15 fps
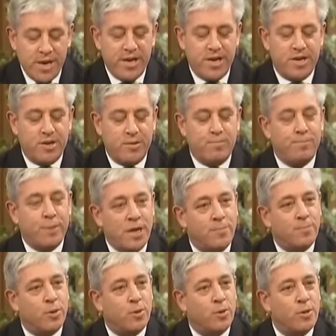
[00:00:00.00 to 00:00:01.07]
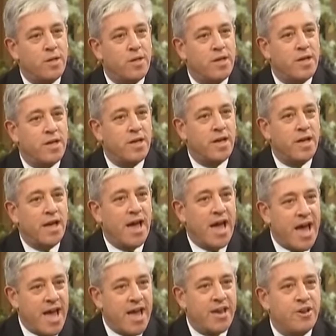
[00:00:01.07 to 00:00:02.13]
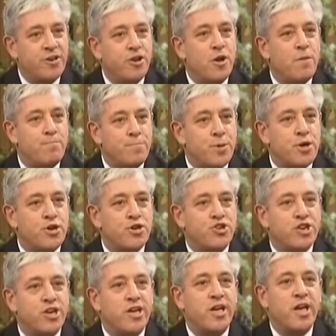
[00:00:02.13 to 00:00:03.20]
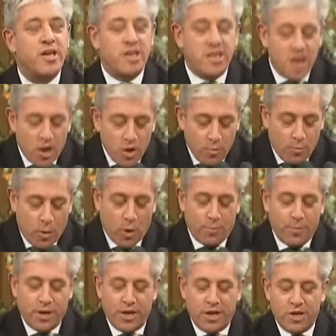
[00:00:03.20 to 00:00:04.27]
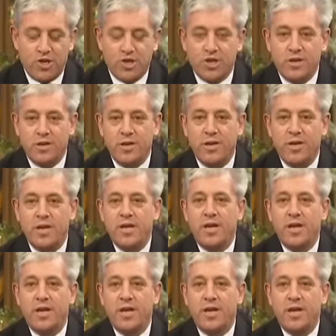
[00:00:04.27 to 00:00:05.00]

billion people and a burgeoning young population,